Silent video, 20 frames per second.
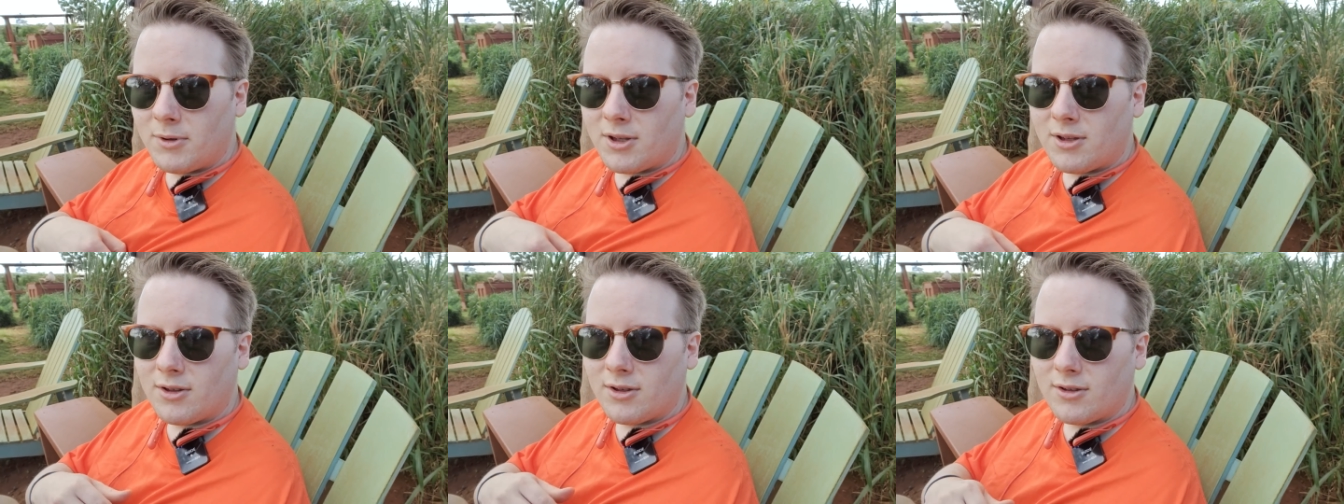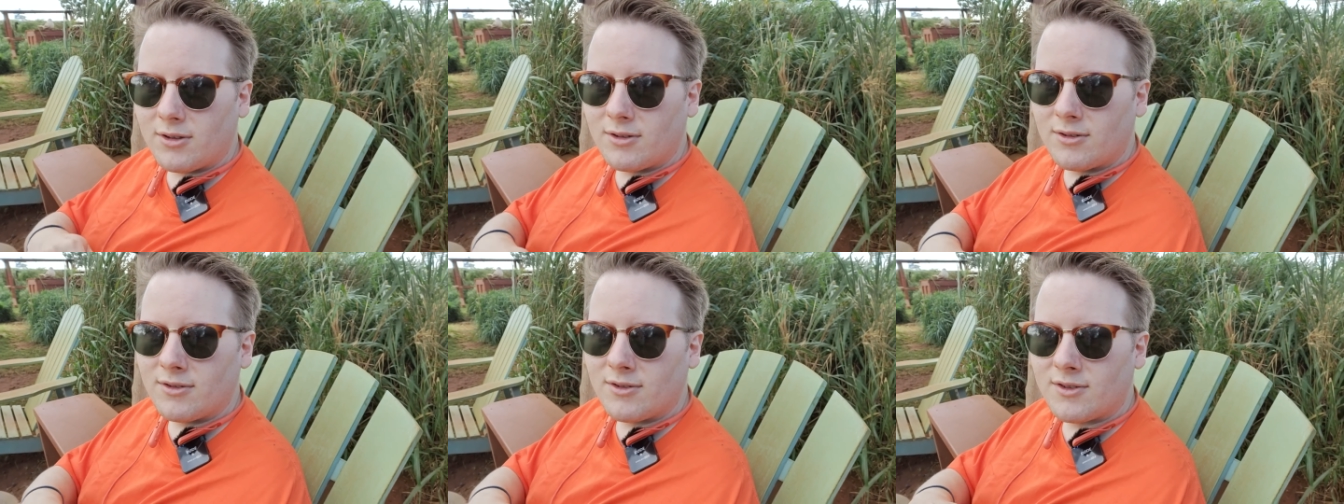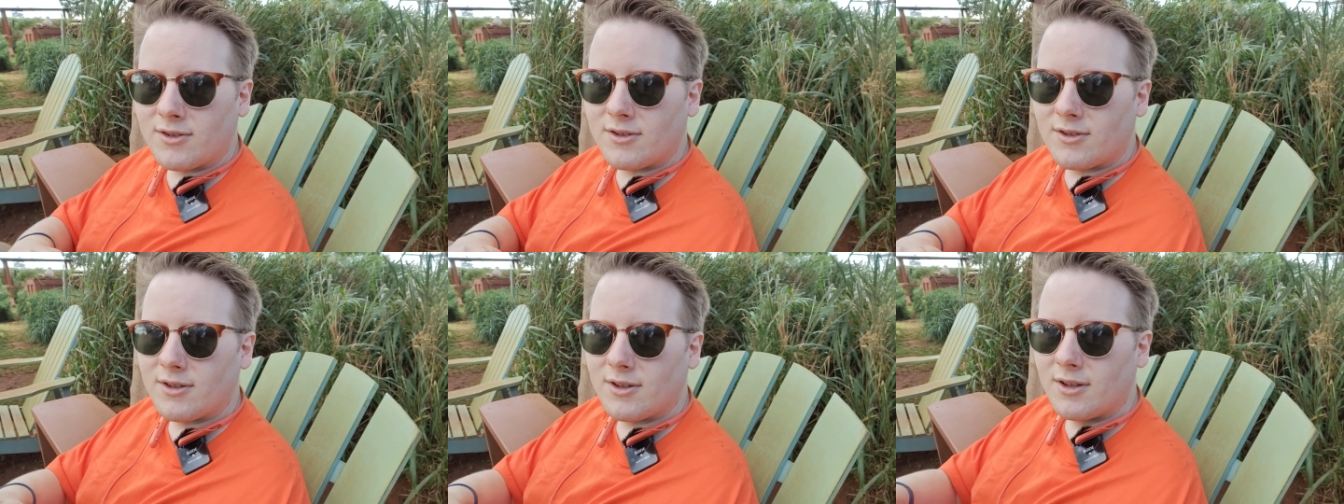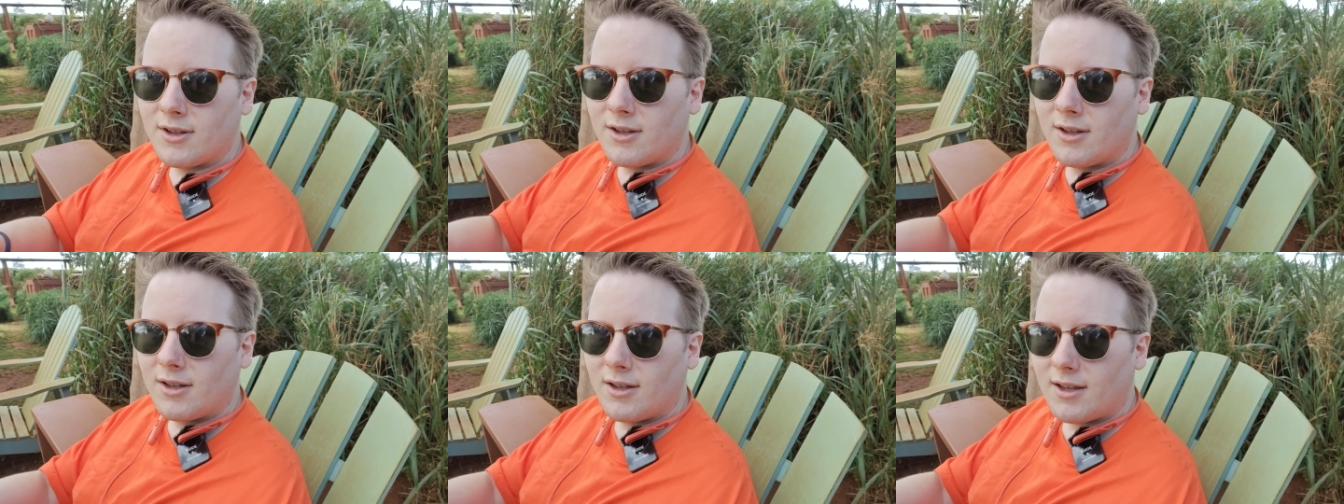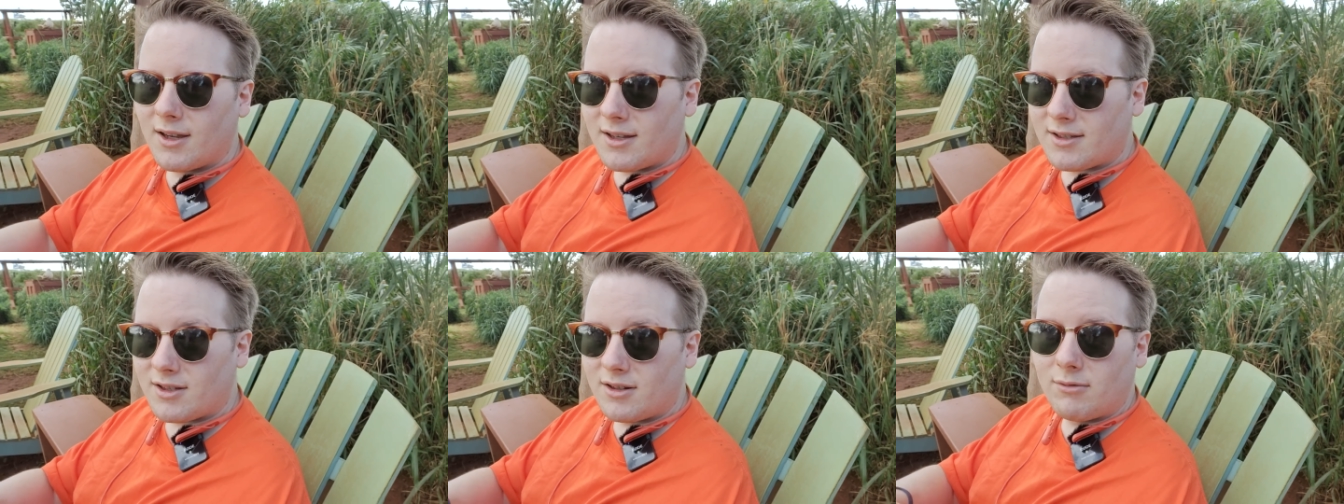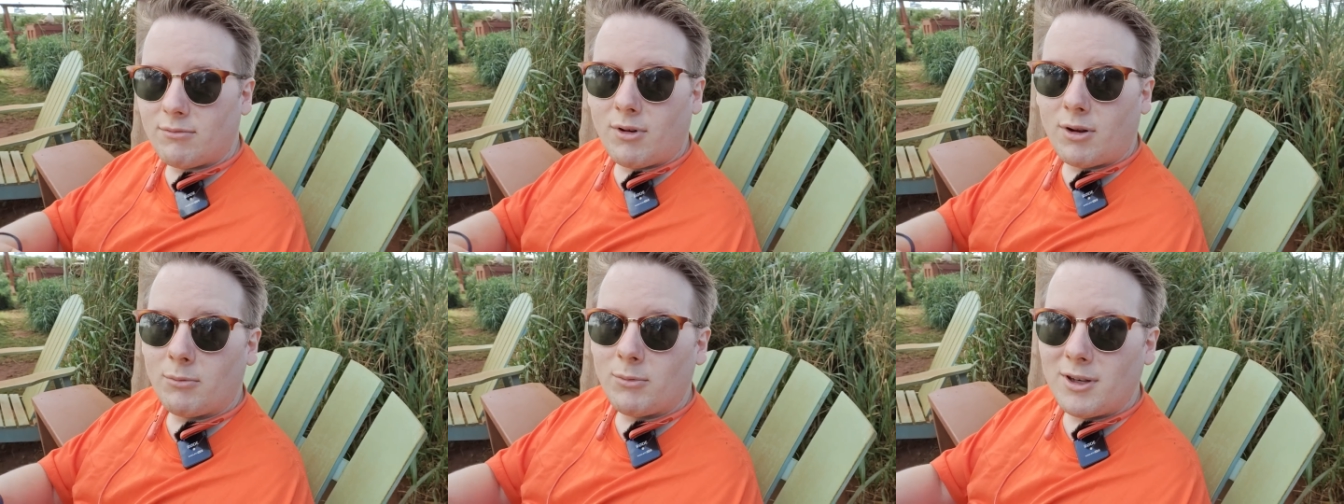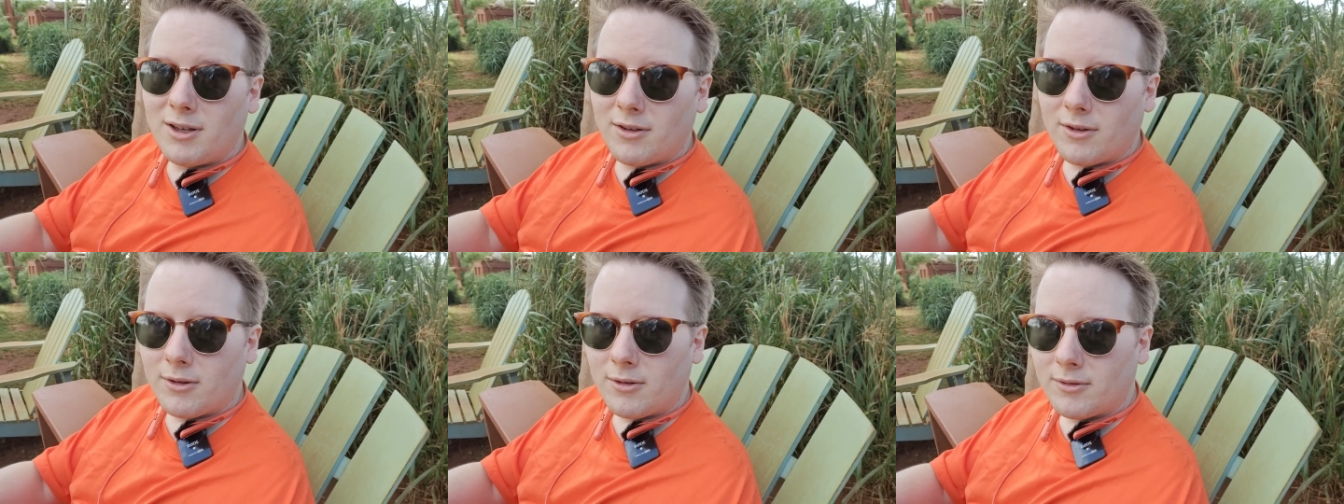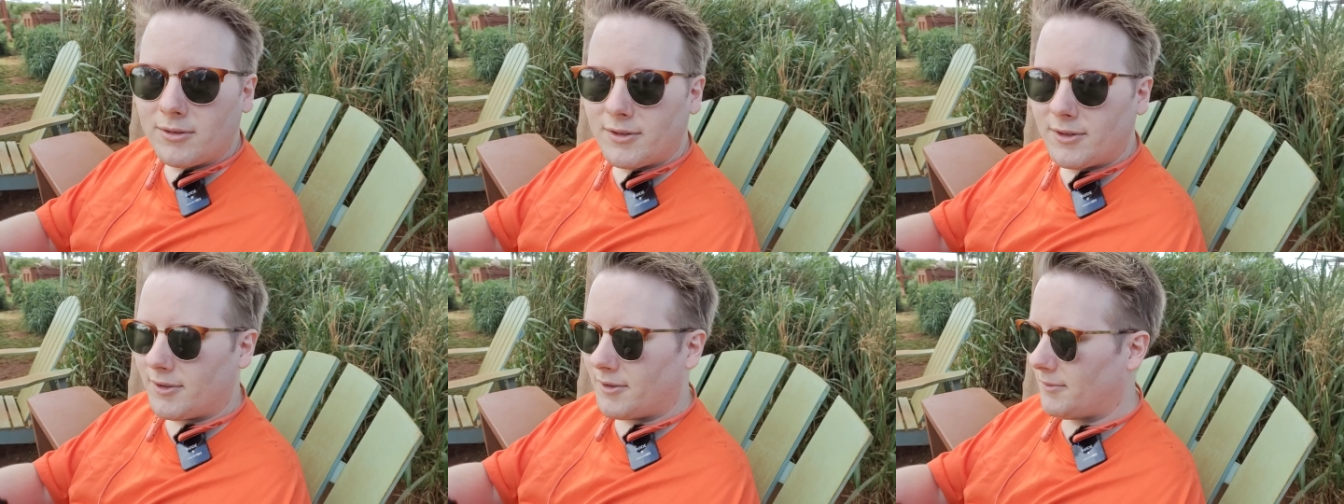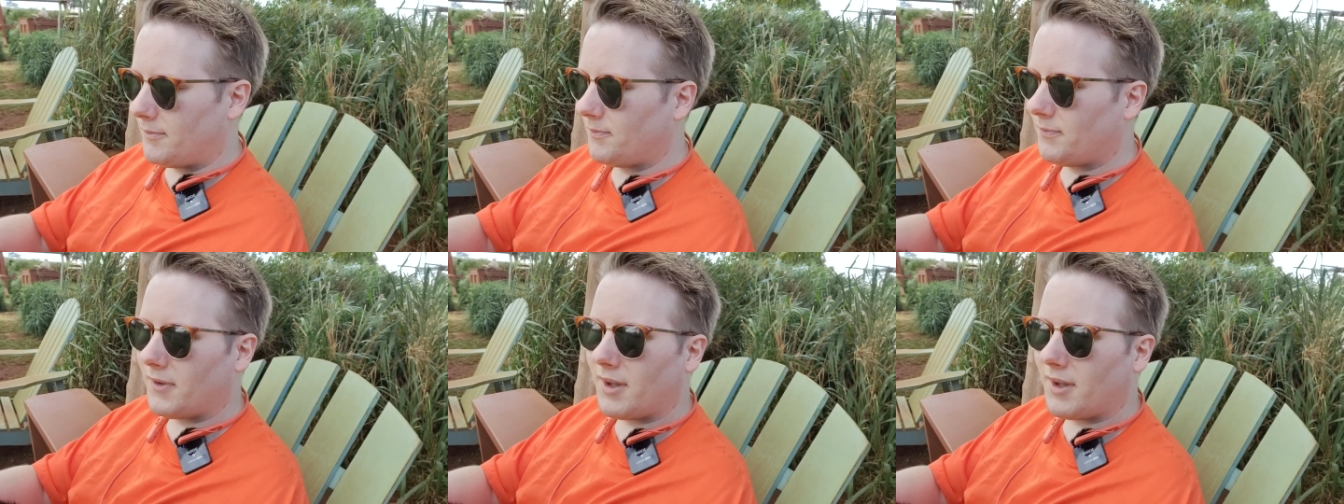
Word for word: because it's going to run Windows.